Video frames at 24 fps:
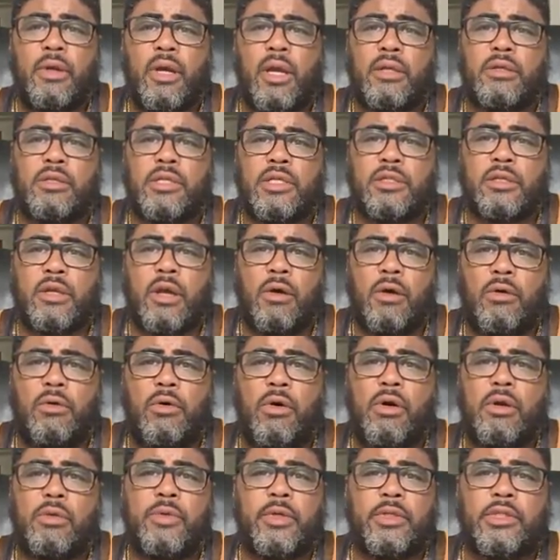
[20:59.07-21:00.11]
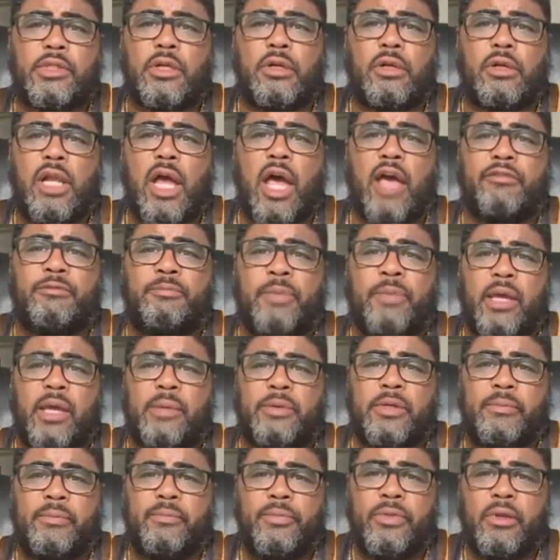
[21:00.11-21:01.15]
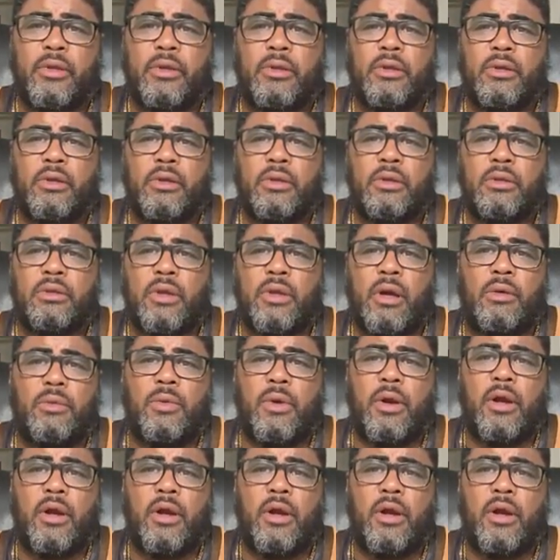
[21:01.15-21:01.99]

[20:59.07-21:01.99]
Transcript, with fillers: And just go on with your life, baby. Don't